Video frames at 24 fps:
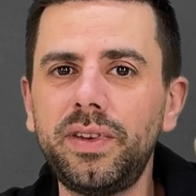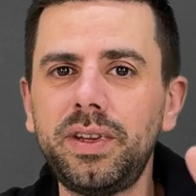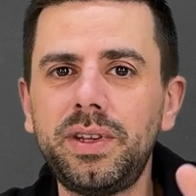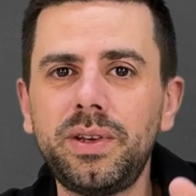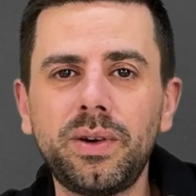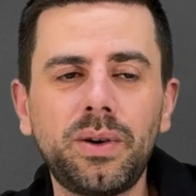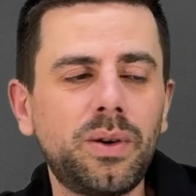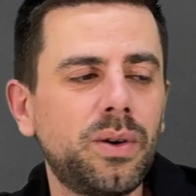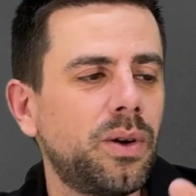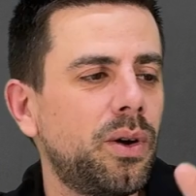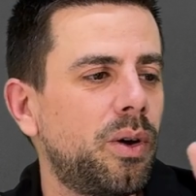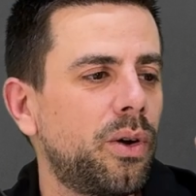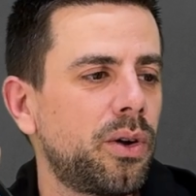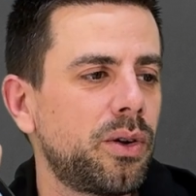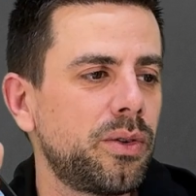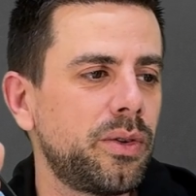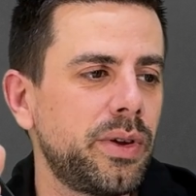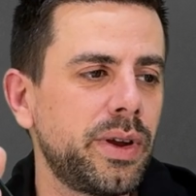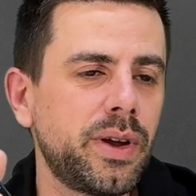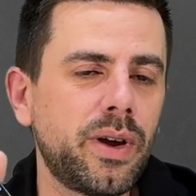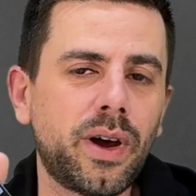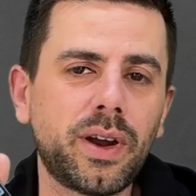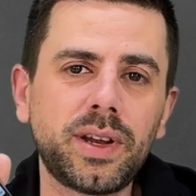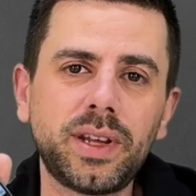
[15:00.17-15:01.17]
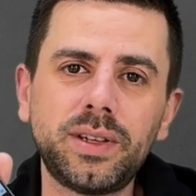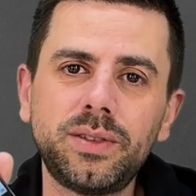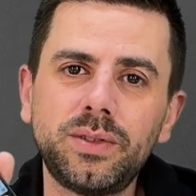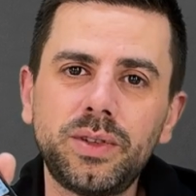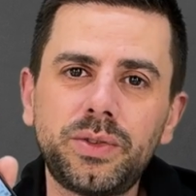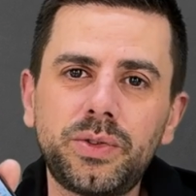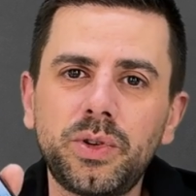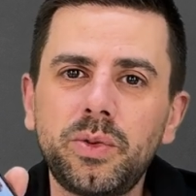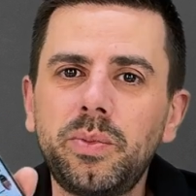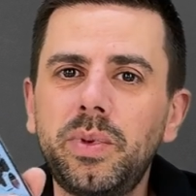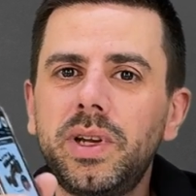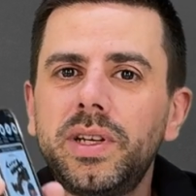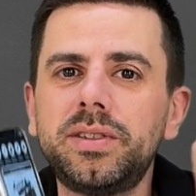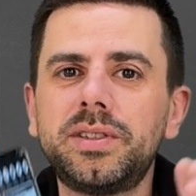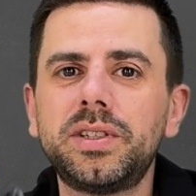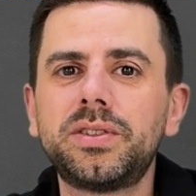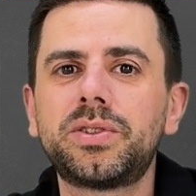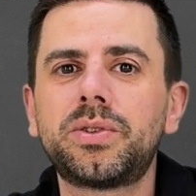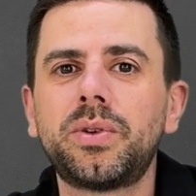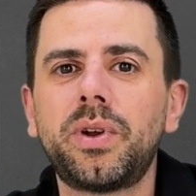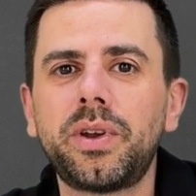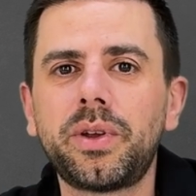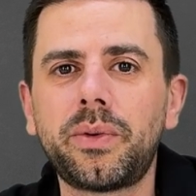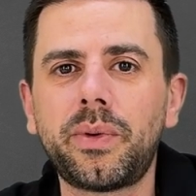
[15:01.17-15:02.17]
video or regarding the True Ballistics
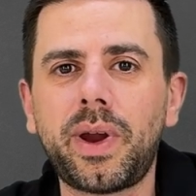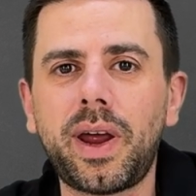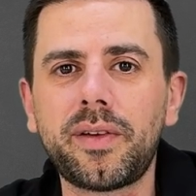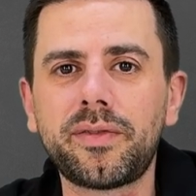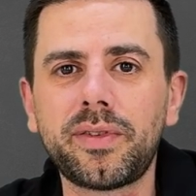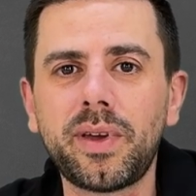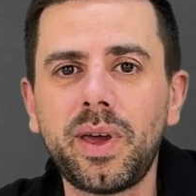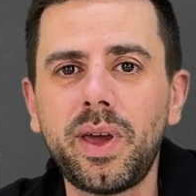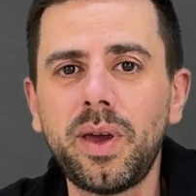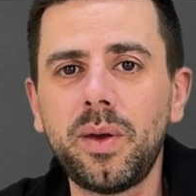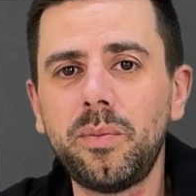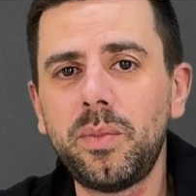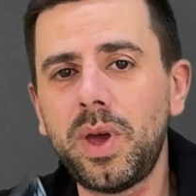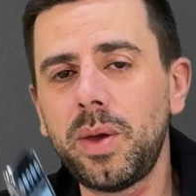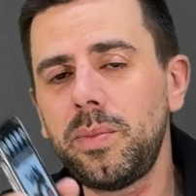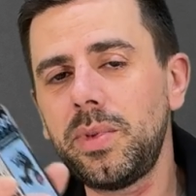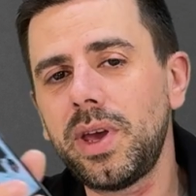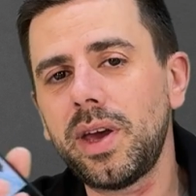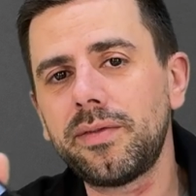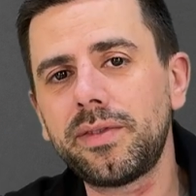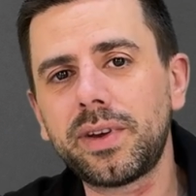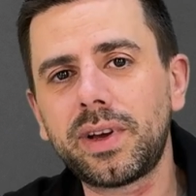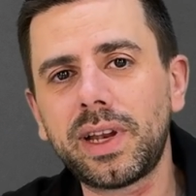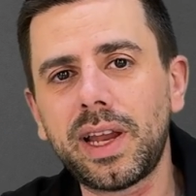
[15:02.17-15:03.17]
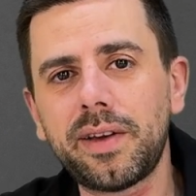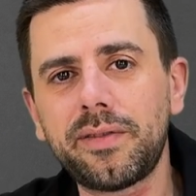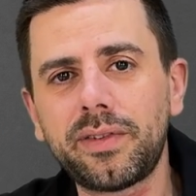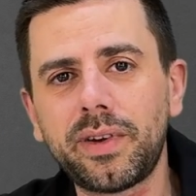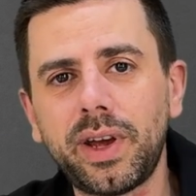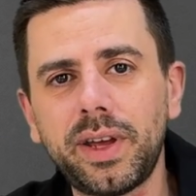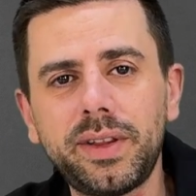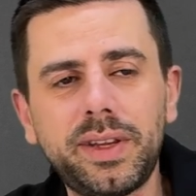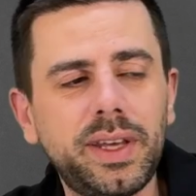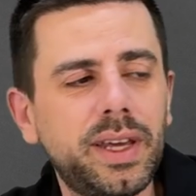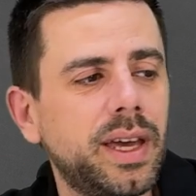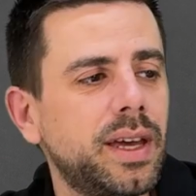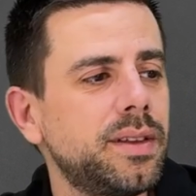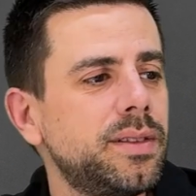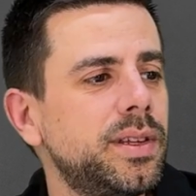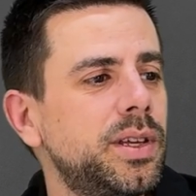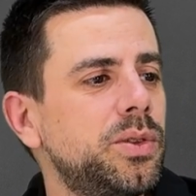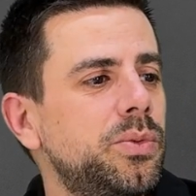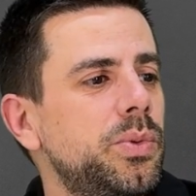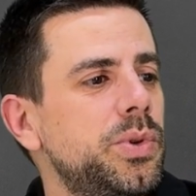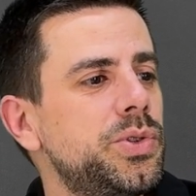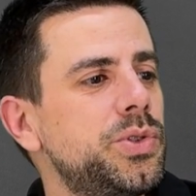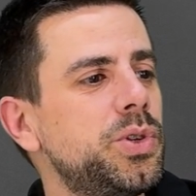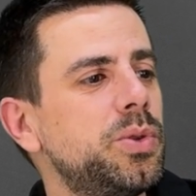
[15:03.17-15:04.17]
Chronograph, maybe you have a clever idea that
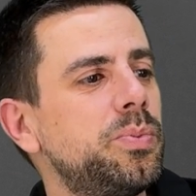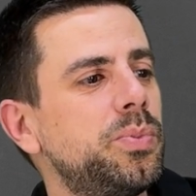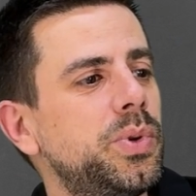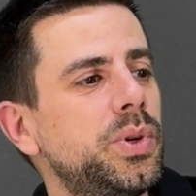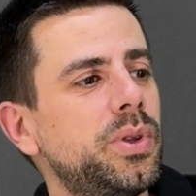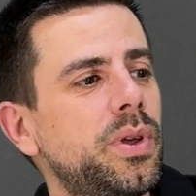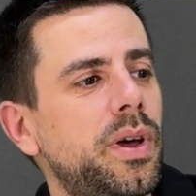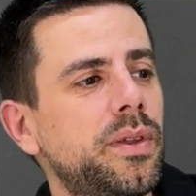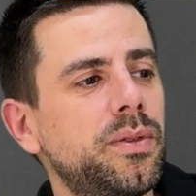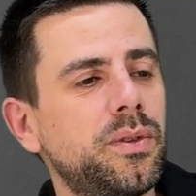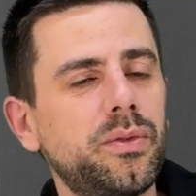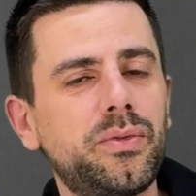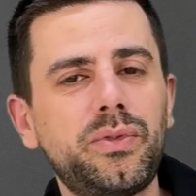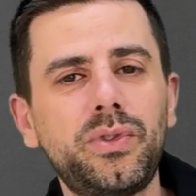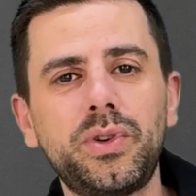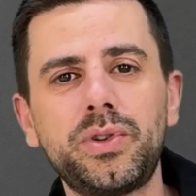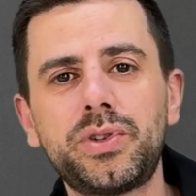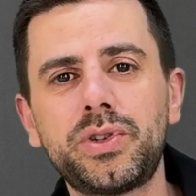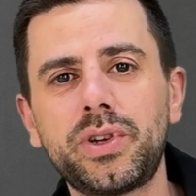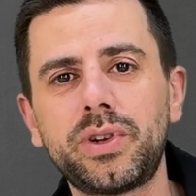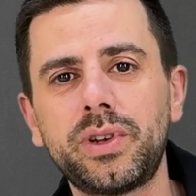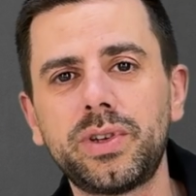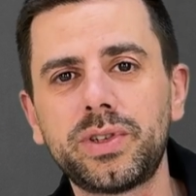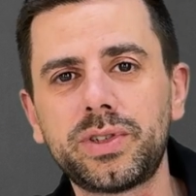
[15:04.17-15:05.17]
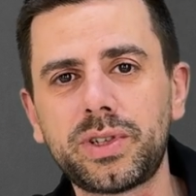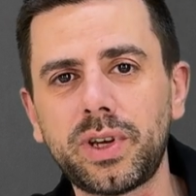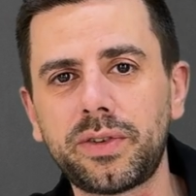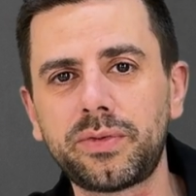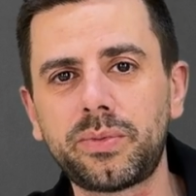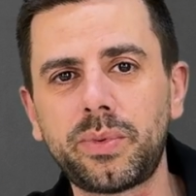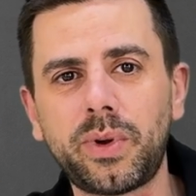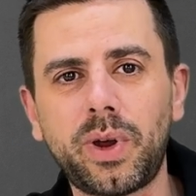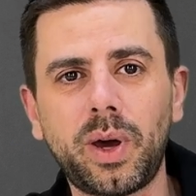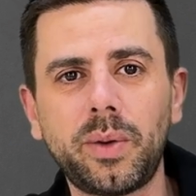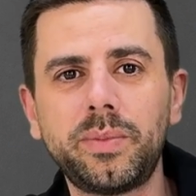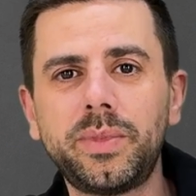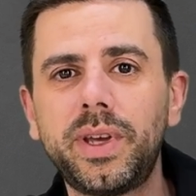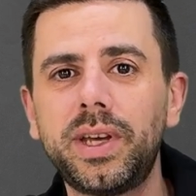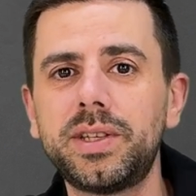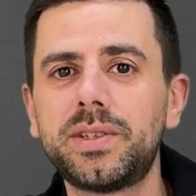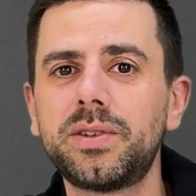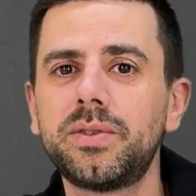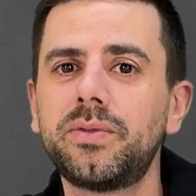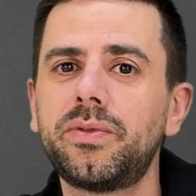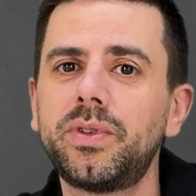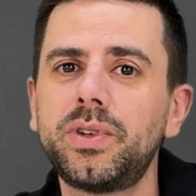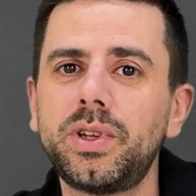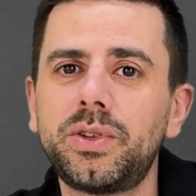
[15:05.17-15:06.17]
we should put onto future software updates
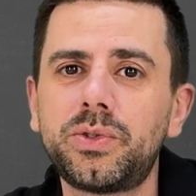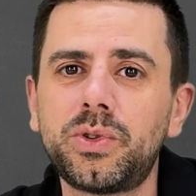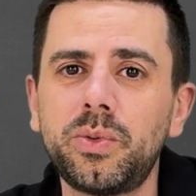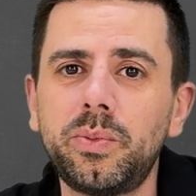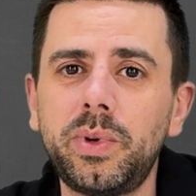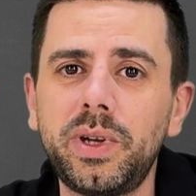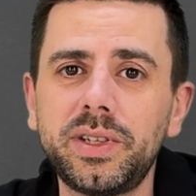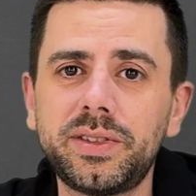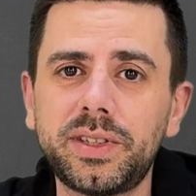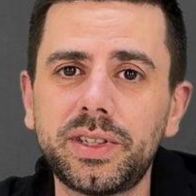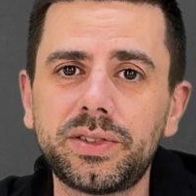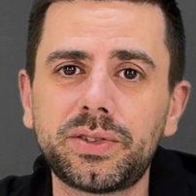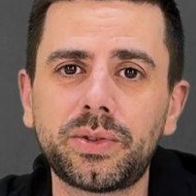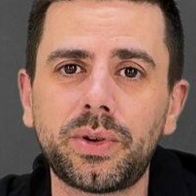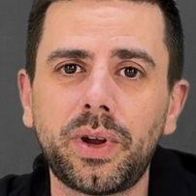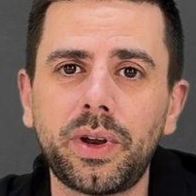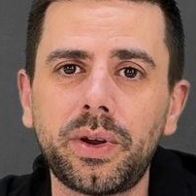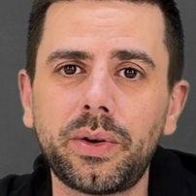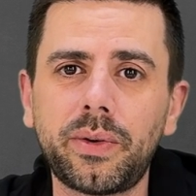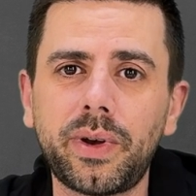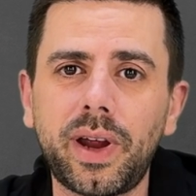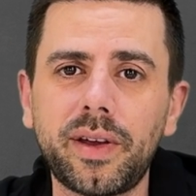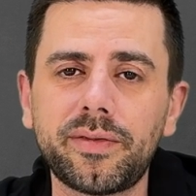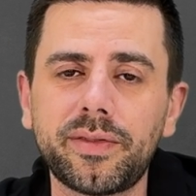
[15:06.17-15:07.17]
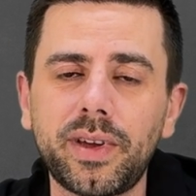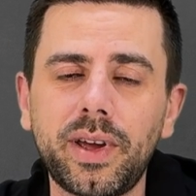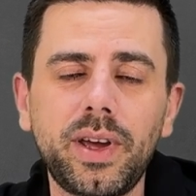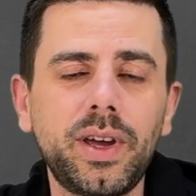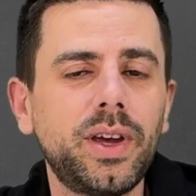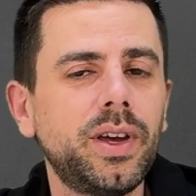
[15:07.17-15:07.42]
for the True Ballistics Chronograph,